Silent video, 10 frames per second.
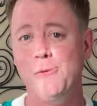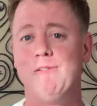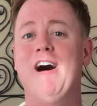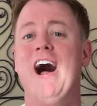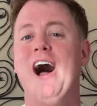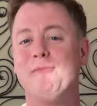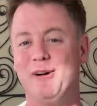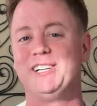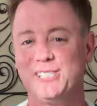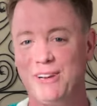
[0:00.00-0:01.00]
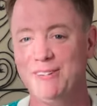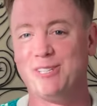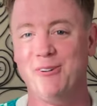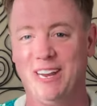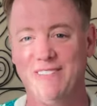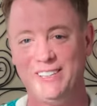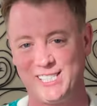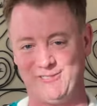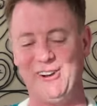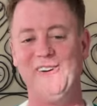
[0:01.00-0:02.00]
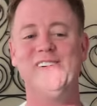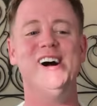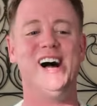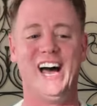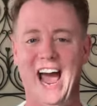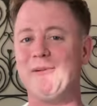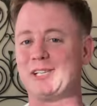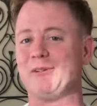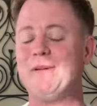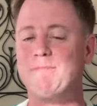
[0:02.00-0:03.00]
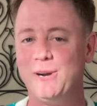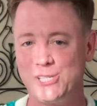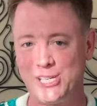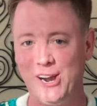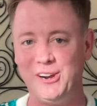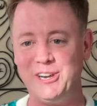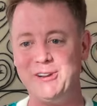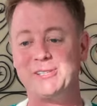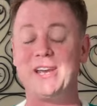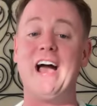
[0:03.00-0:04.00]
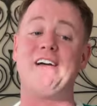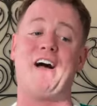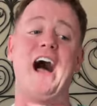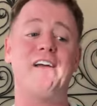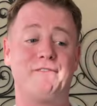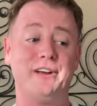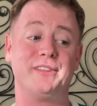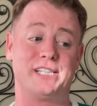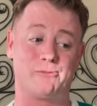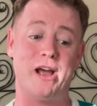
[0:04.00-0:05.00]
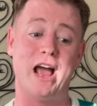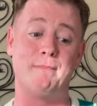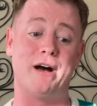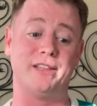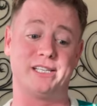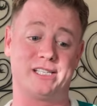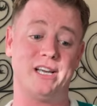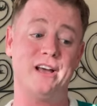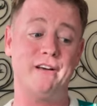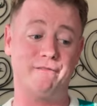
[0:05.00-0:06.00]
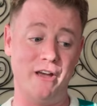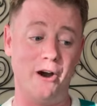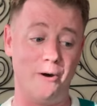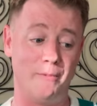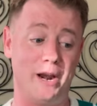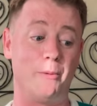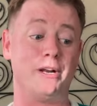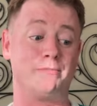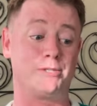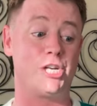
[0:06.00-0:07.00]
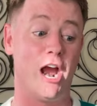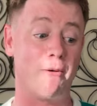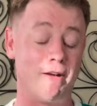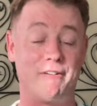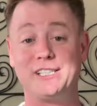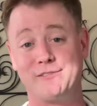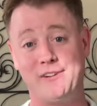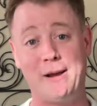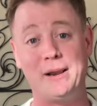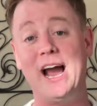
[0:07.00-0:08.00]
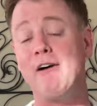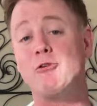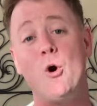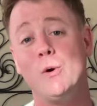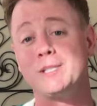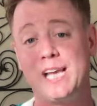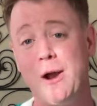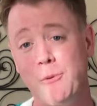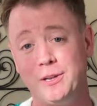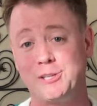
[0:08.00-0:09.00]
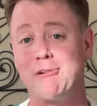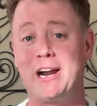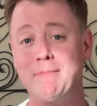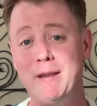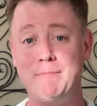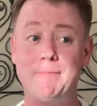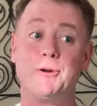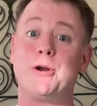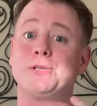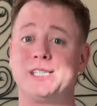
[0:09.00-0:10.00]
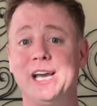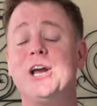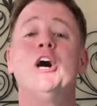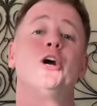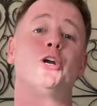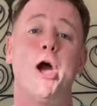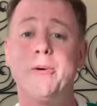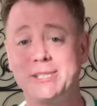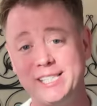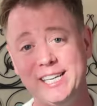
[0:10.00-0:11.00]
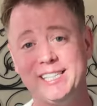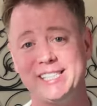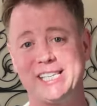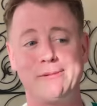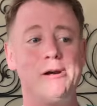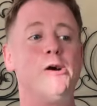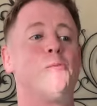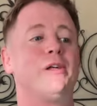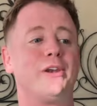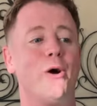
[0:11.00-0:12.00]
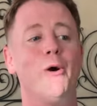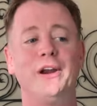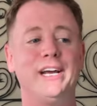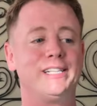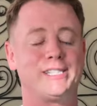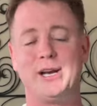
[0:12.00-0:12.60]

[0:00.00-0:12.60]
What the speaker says: with how much I'm gonna be talking about this film and how much I'm gonna be pushing it on you. So yeah, if I feel this way about this film and I want to share it with my friends and family, of course I want to recommend people to go see it. Go see it in the cinema with an audience,